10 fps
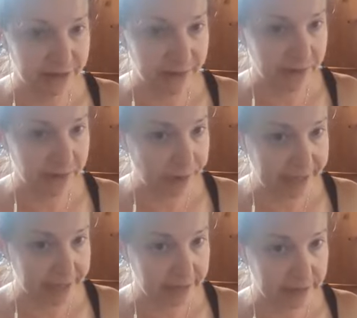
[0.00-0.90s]
from
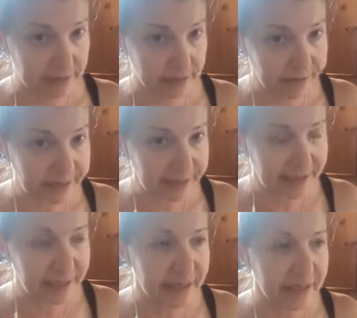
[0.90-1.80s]
voice
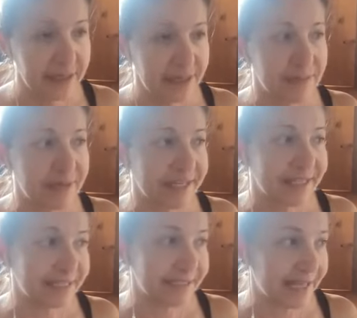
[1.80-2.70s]
quickly, because
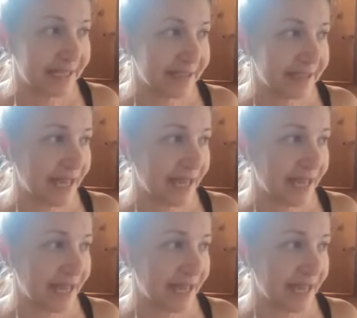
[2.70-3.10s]
he says